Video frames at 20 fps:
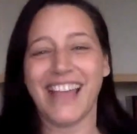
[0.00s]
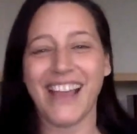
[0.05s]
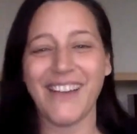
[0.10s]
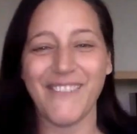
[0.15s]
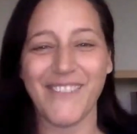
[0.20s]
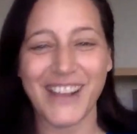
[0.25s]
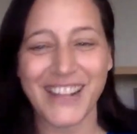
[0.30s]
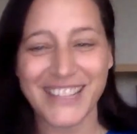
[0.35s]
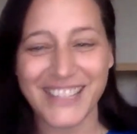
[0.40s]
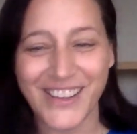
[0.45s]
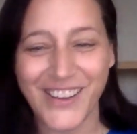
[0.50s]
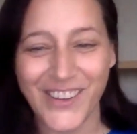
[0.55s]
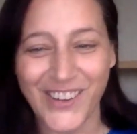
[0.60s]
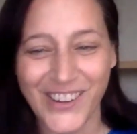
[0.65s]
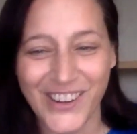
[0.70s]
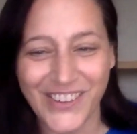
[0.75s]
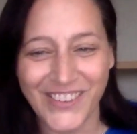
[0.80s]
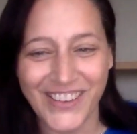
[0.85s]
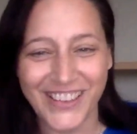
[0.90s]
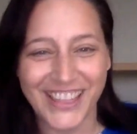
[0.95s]
that one's
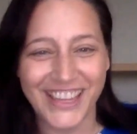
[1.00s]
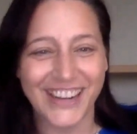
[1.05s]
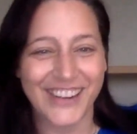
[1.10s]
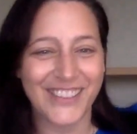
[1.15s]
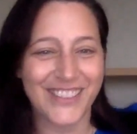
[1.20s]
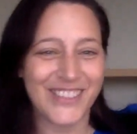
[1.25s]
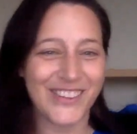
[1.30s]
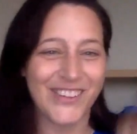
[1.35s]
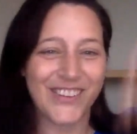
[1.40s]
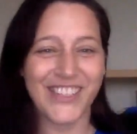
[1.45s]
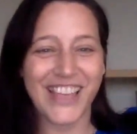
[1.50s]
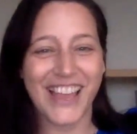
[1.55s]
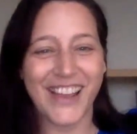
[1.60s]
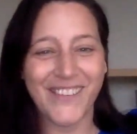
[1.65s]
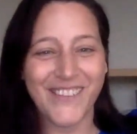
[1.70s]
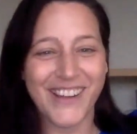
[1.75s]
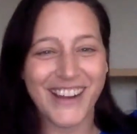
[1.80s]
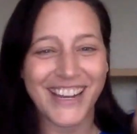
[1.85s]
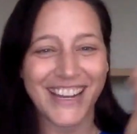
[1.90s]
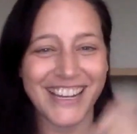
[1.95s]
going over there. Throw
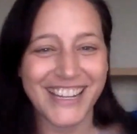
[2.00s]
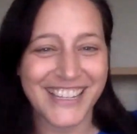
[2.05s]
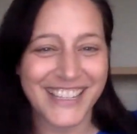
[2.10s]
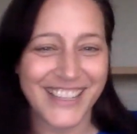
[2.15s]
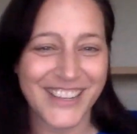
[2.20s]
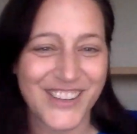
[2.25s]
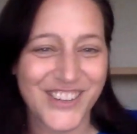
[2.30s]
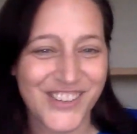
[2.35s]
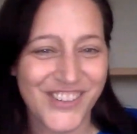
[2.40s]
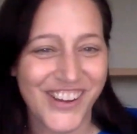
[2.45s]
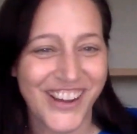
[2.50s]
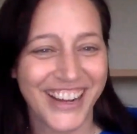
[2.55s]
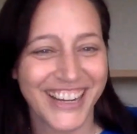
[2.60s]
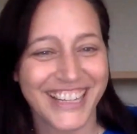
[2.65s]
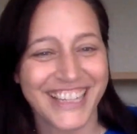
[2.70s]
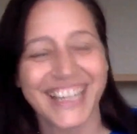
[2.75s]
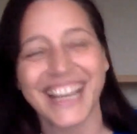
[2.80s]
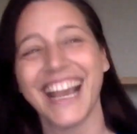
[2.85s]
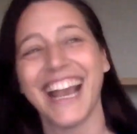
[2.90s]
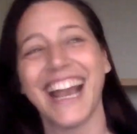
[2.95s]
that one into the truck